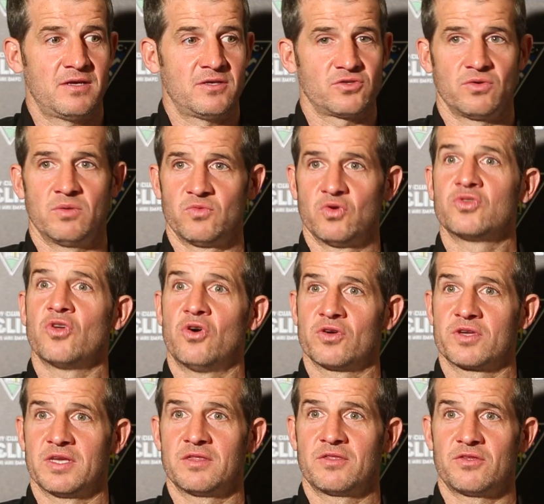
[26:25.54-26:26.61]
So I'm not
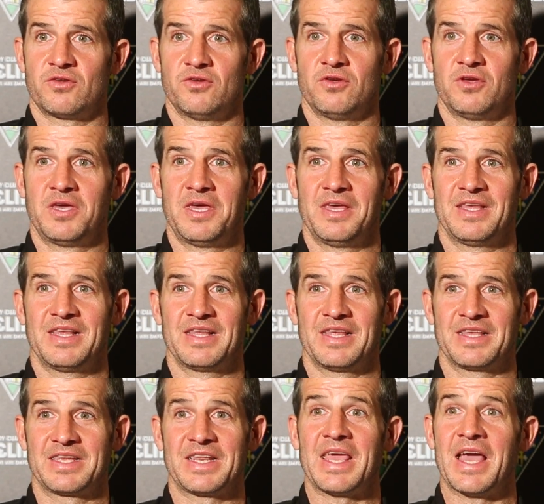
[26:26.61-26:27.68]
talking through
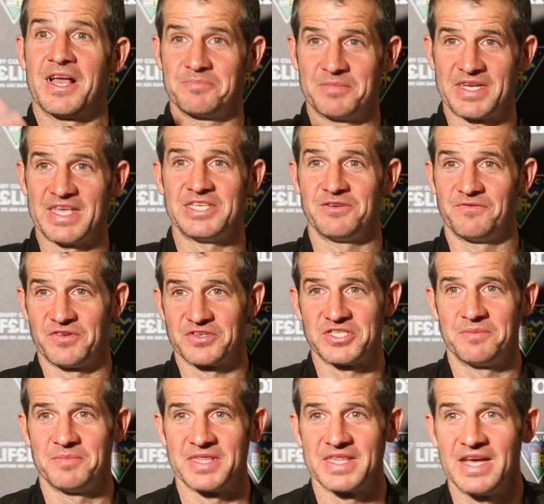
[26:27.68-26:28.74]
great admiration for
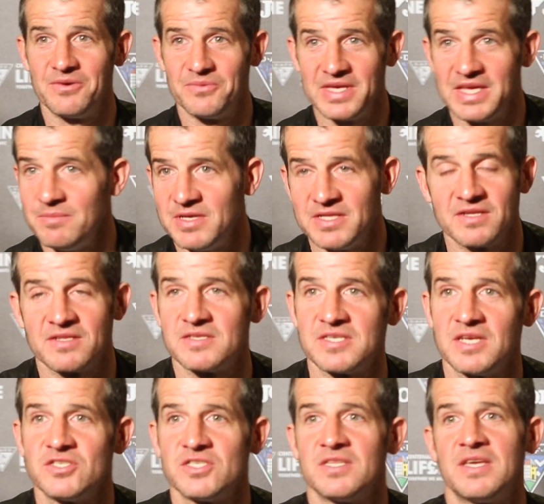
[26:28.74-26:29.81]
Jim in that way. He made a
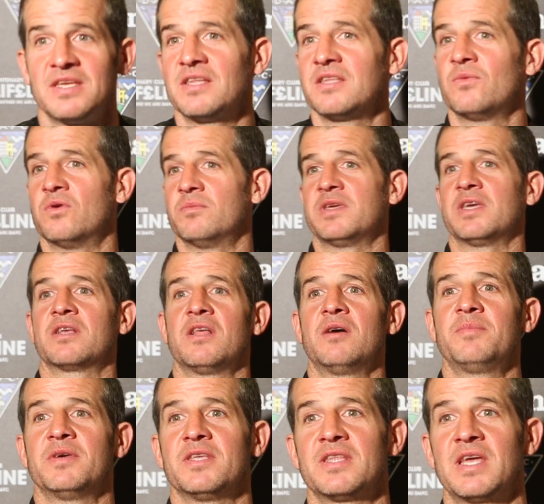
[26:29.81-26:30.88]
decision that he didn't want me at
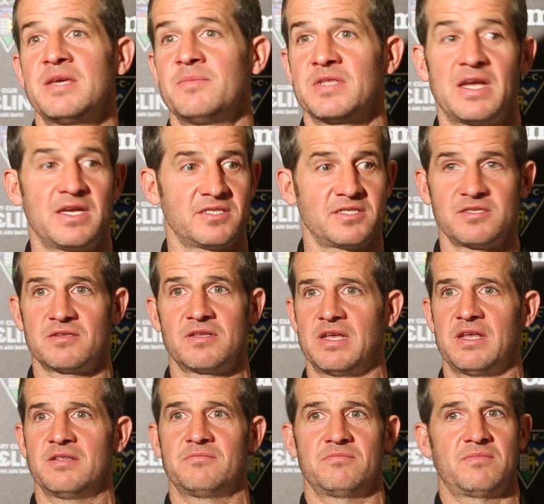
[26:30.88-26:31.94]
club at the time, and
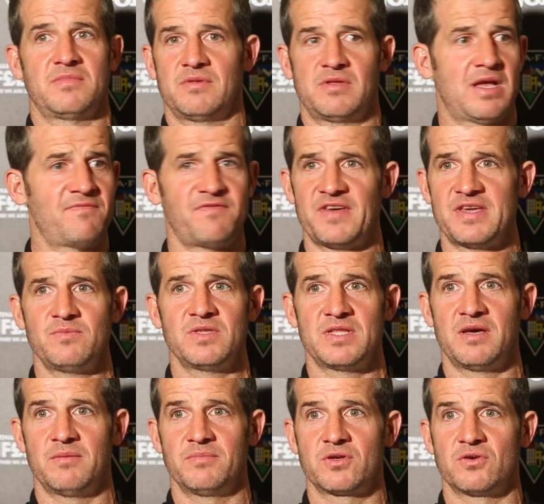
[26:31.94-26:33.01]
I'm fine with
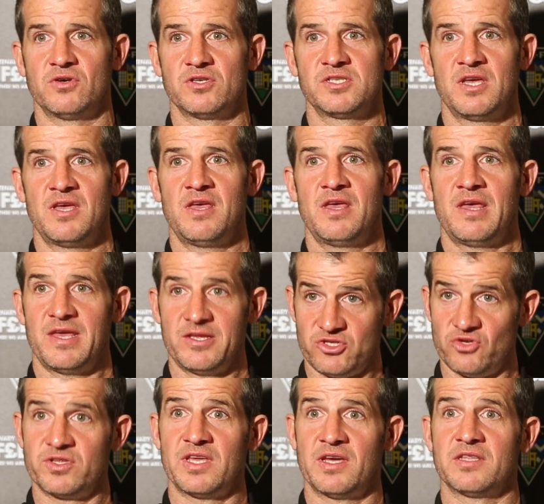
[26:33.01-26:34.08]
that, because it
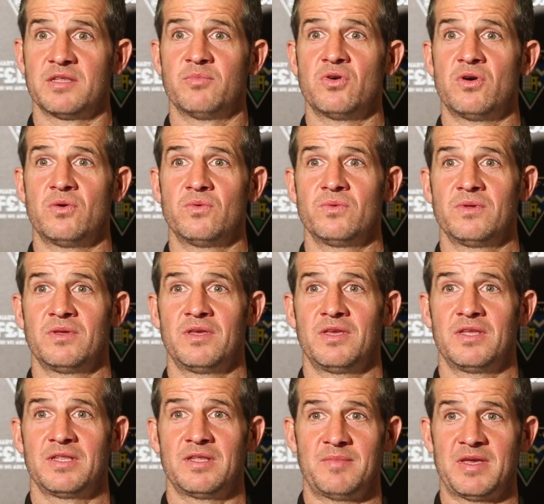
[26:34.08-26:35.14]
showed that he had the bottle
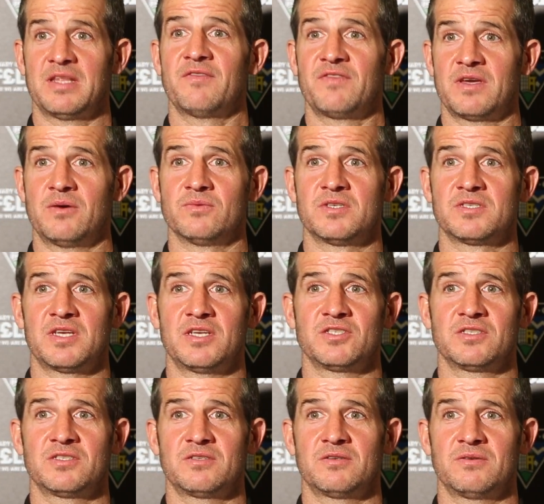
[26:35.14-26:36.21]
to make difficult
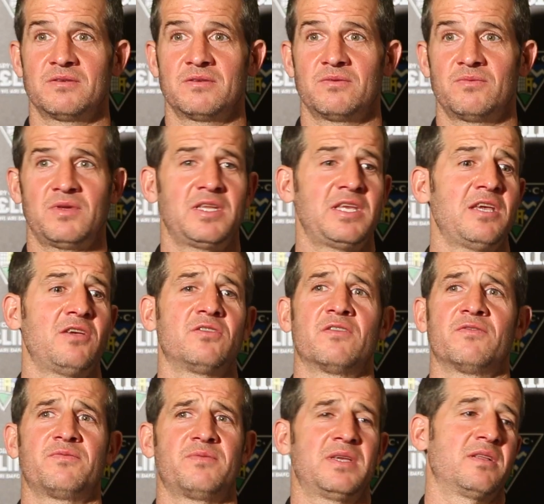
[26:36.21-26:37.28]
decisions, where he could
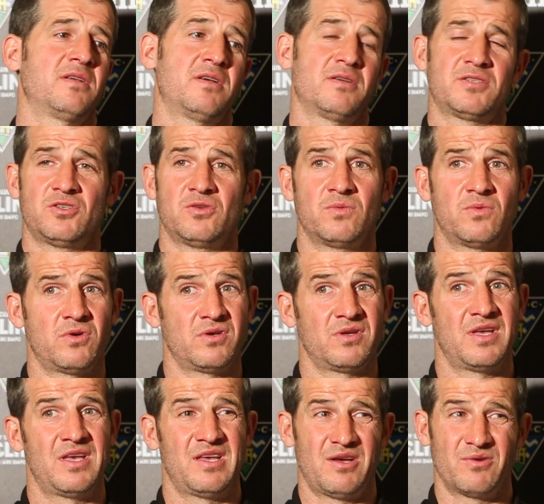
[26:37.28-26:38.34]
have went, do you know what,
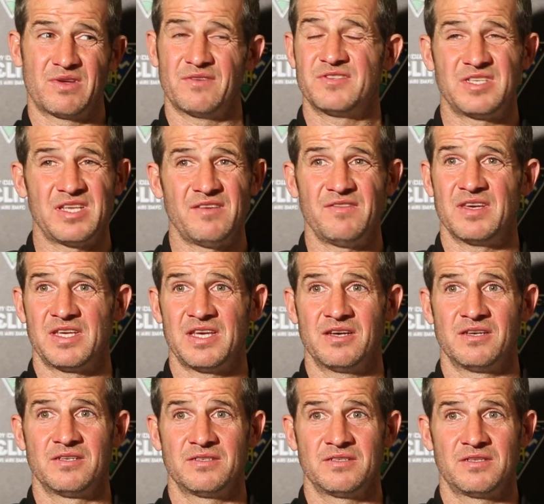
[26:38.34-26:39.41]
I'll give Stevie a year.